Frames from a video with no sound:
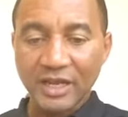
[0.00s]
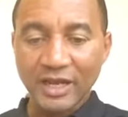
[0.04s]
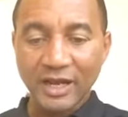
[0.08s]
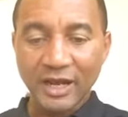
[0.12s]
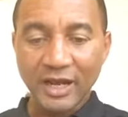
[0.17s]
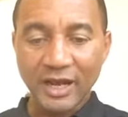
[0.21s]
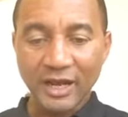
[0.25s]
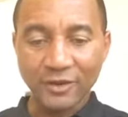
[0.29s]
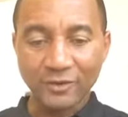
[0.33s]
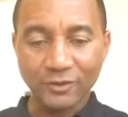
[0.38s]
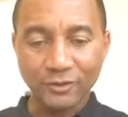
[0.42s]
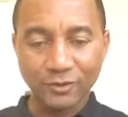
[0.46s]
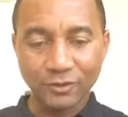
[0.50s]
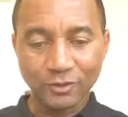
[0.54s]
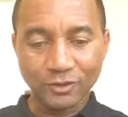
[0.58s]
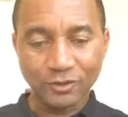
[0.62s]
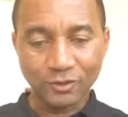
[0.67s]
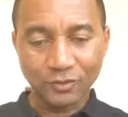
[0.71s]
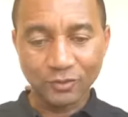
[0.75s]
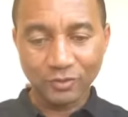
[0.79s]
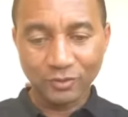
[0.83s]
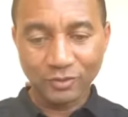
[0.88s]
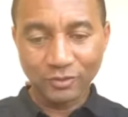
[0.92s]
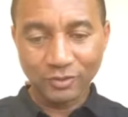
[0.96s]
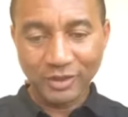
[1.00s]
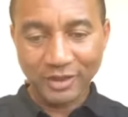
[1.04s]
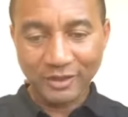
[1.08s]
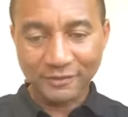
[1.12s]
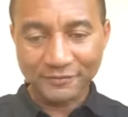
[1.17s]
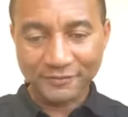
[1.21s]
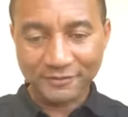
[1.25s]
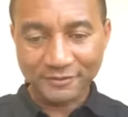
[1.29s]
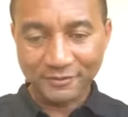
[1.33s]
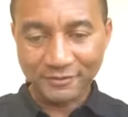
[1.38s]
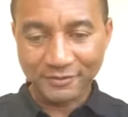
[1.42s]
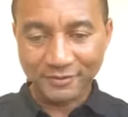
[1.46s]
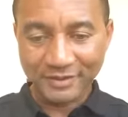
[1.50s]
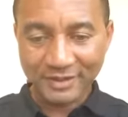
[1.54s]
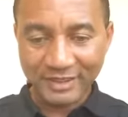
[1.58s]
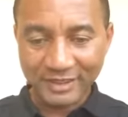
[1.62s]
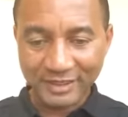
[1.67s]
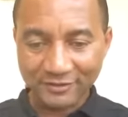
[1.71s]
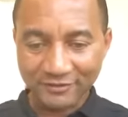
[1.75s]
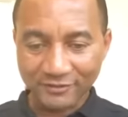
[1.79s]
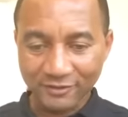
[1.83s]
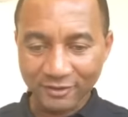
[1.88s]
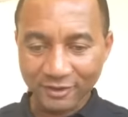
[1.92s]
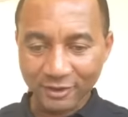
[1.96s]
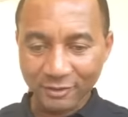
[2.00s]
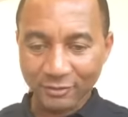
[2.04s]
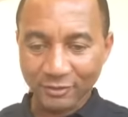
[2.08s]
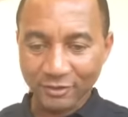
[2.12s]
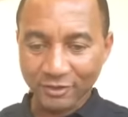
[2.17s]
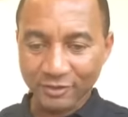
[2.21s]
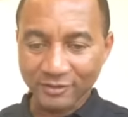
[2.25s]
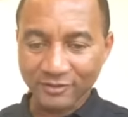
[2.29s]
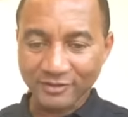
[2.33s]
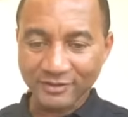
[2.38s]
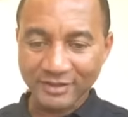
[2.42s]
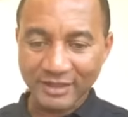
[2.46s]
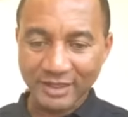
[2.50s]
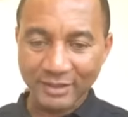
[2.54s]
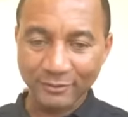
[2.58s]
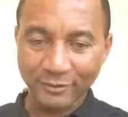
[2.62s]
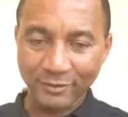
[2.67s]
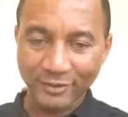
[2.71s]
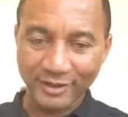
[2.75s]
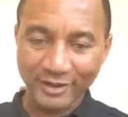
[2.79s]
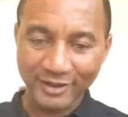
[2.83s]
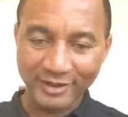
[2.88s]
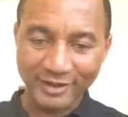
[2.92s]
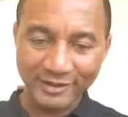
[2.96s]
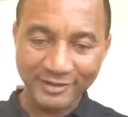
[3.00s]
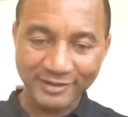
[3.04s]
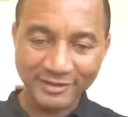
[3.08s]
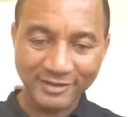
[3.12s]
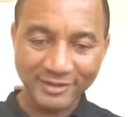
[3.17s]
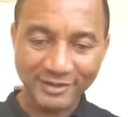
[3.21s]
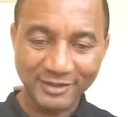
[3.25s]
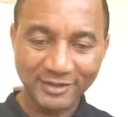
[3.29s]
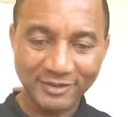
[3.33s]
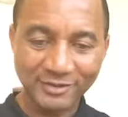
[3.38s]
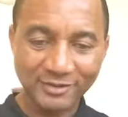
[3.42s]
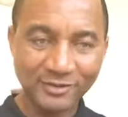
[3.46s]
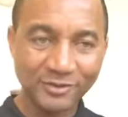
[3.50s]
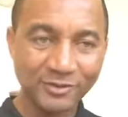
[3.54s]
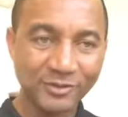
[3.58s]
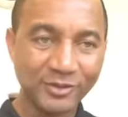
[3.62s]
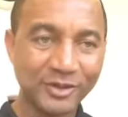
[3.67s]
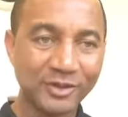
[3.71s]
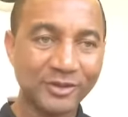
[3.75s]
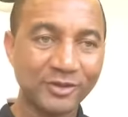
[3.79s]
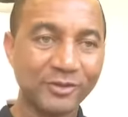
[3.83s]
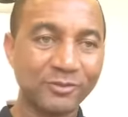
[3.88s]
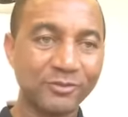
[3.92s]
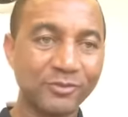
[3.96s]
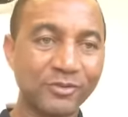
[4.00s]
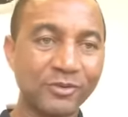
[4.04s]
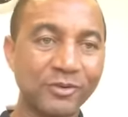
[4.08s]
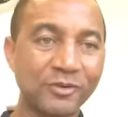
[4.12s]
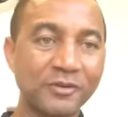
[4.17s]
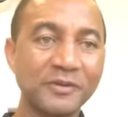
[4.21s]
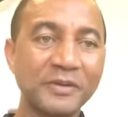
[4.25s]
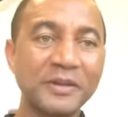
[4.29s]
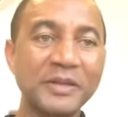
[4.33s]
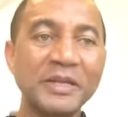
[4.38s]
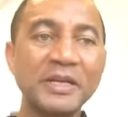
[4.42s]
Hi, good afternoon. Thanks for coming on, Simon. I can see you. Well done, bro.